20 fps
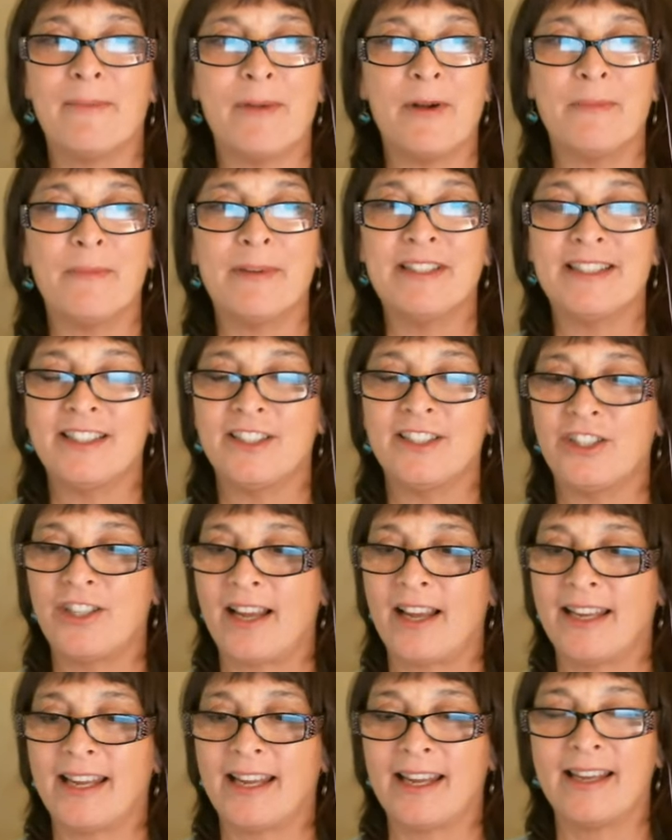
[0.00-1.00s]
moment to
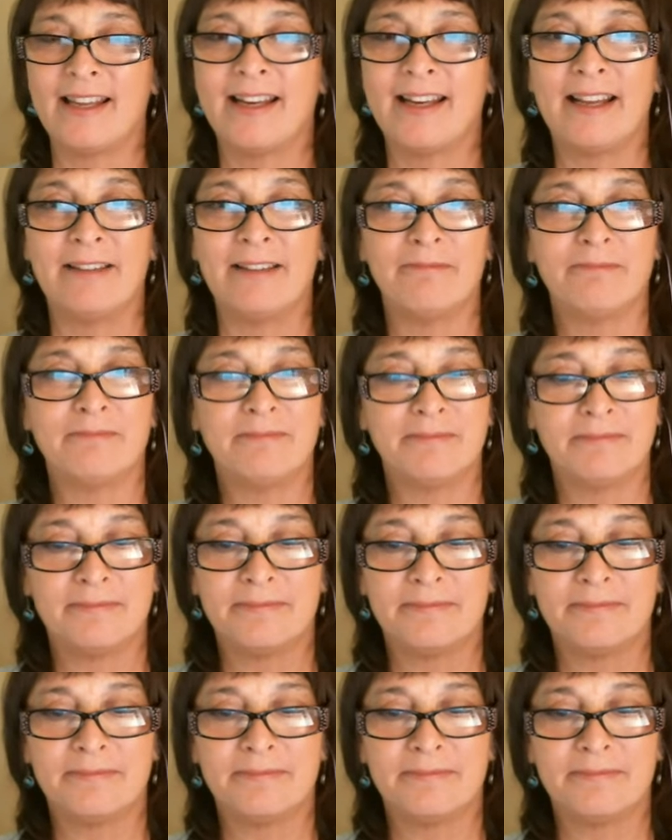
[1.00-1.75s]
check in and